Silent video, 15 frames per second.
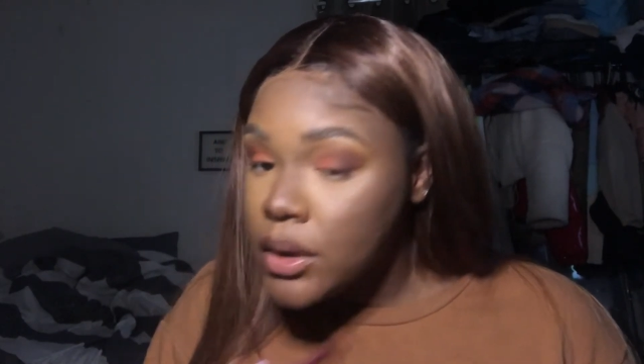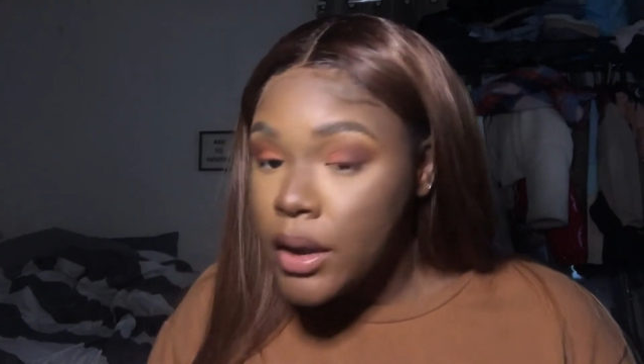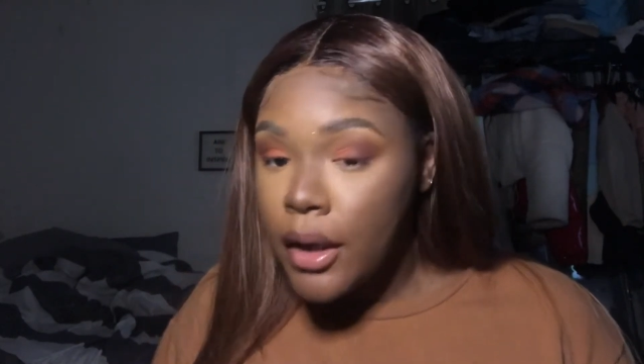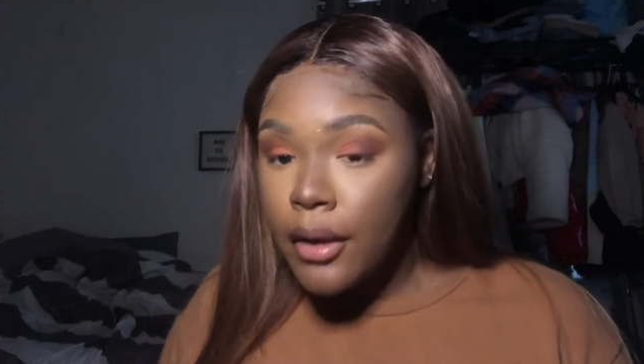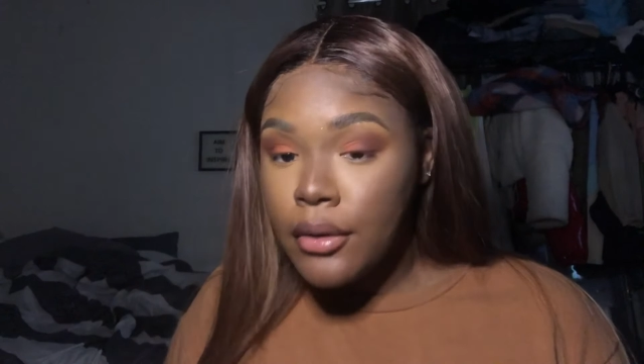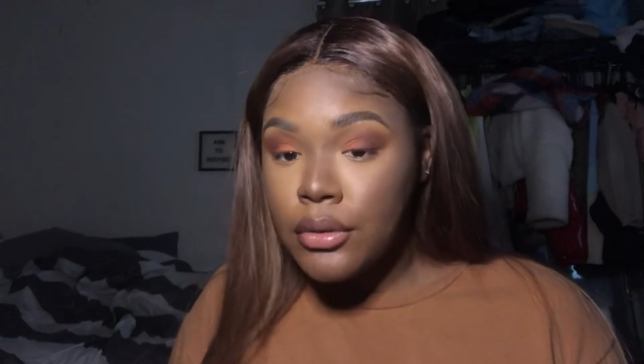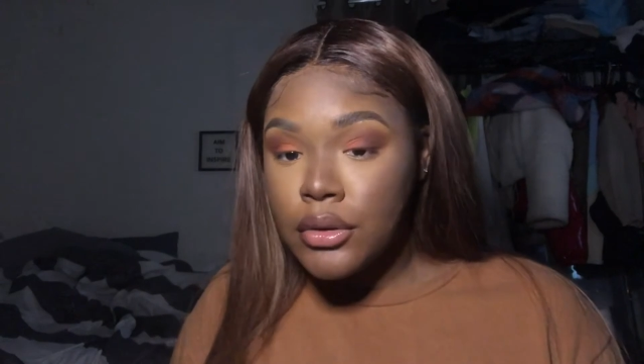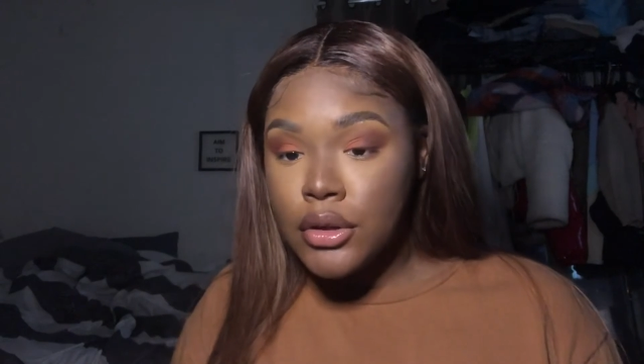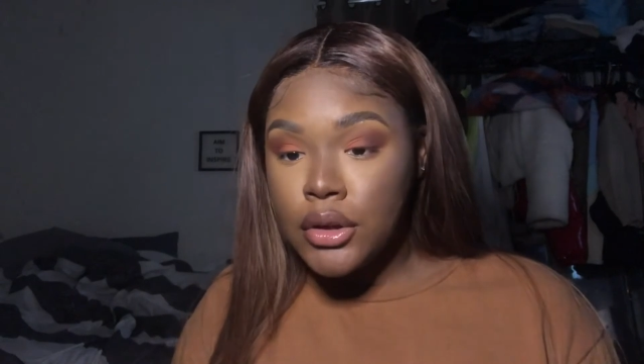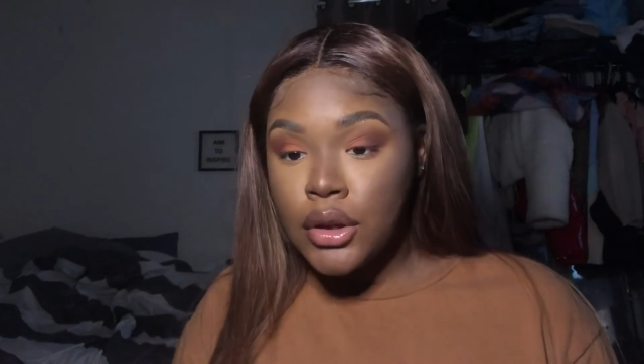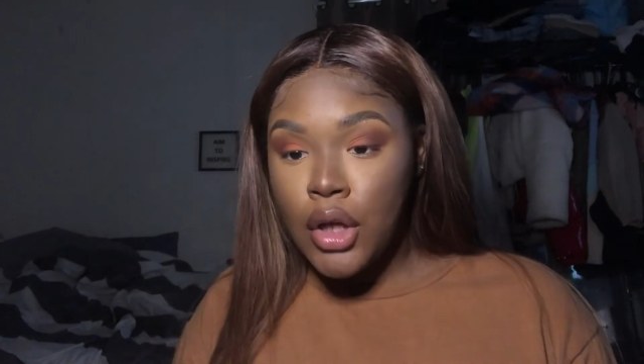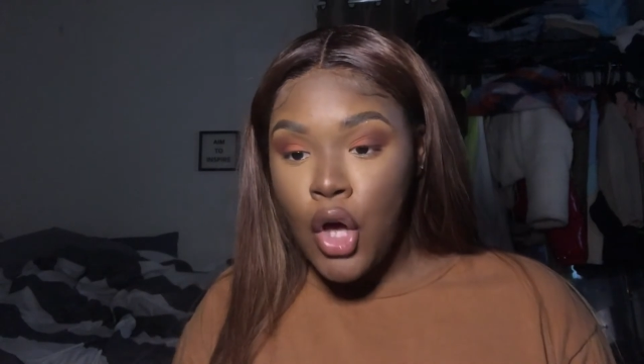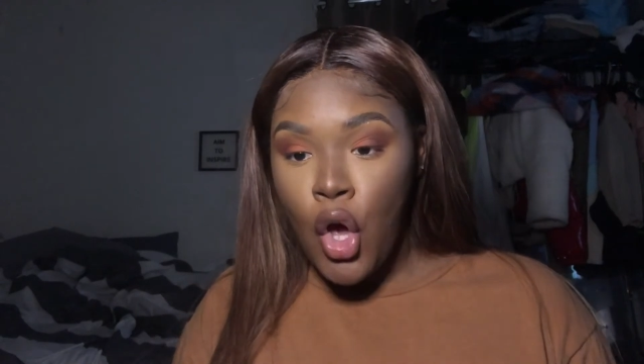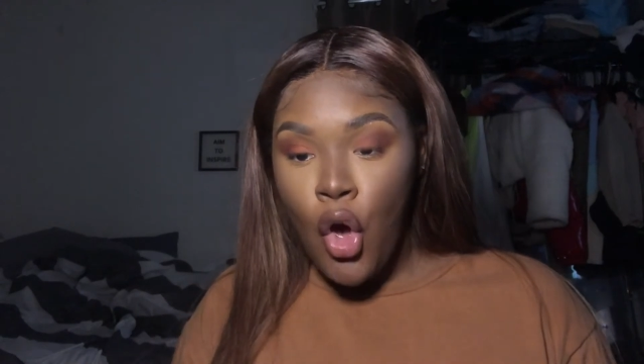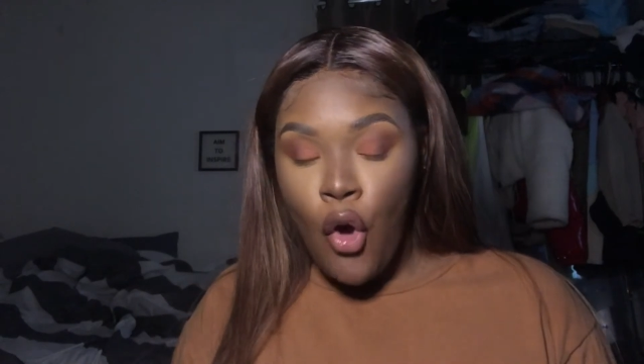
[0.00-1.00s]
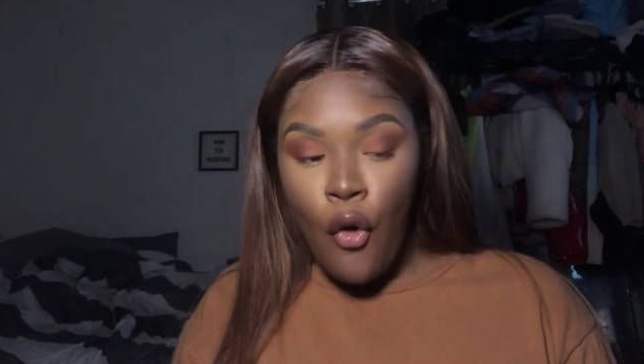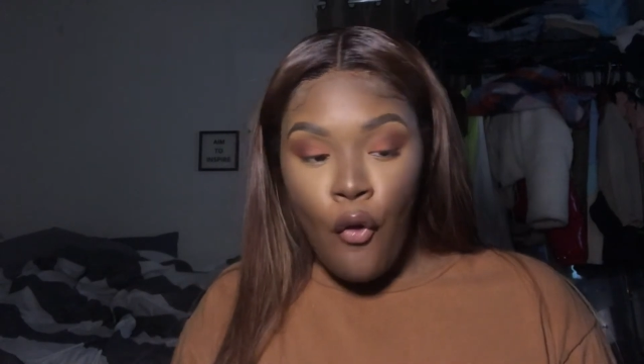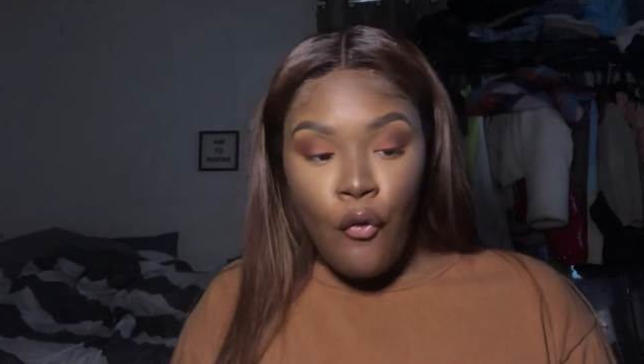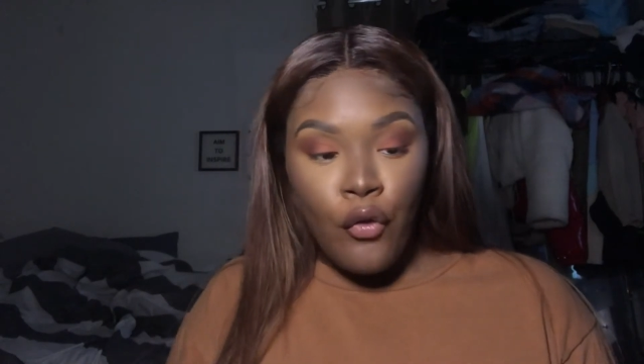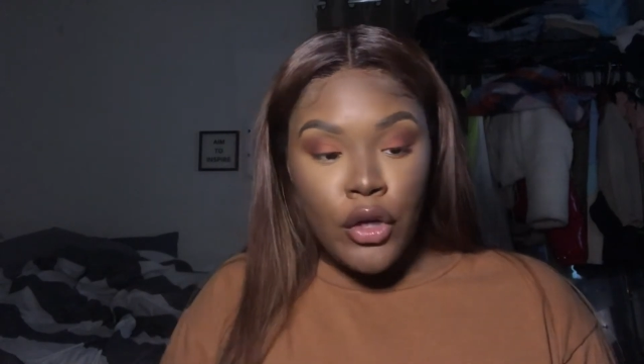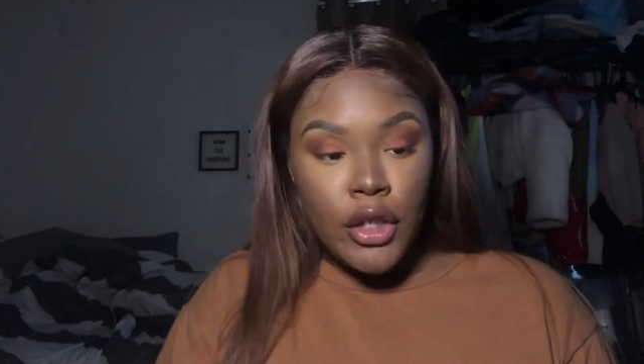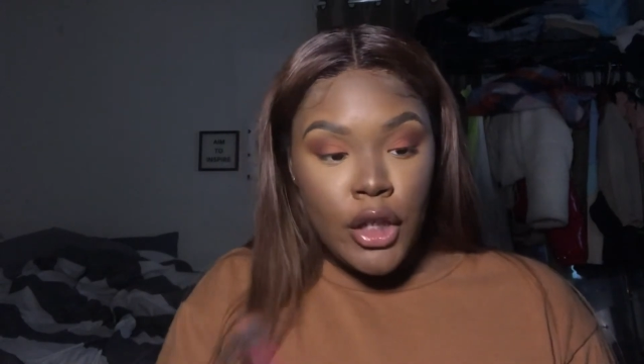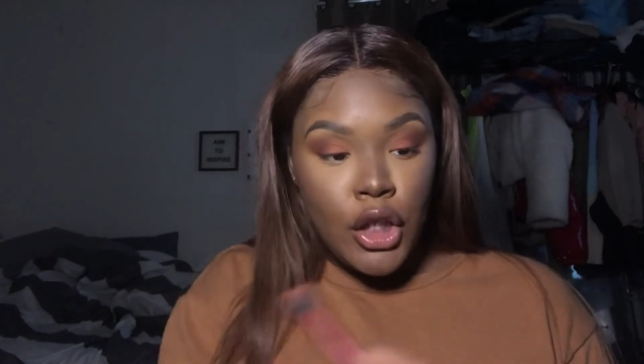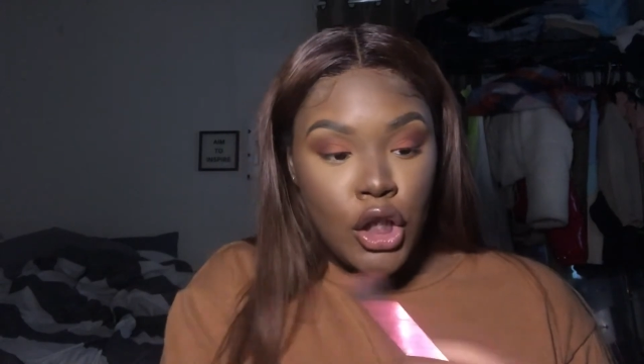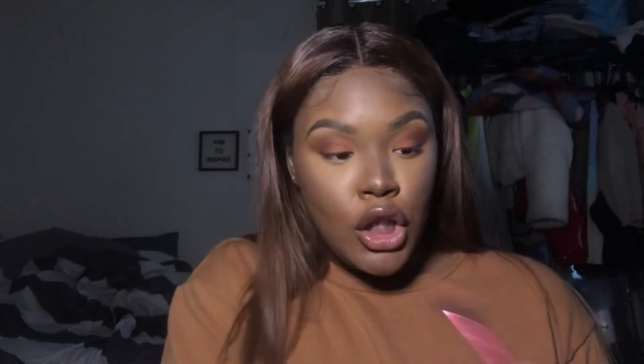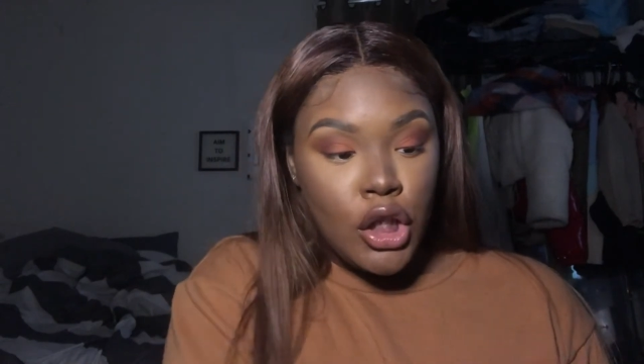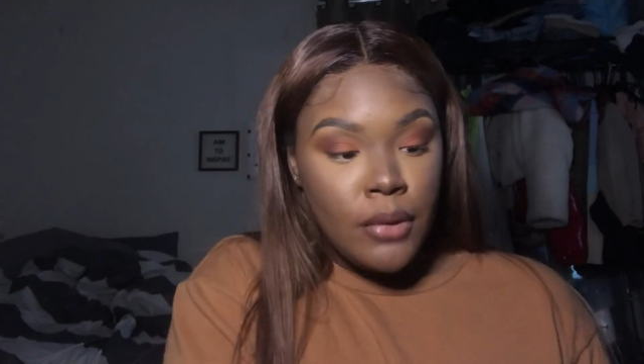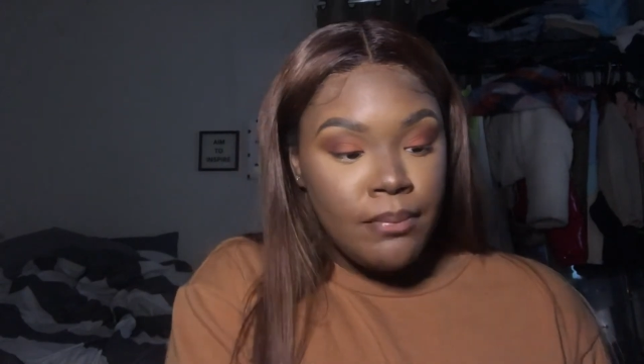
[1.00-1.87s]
house for dinner,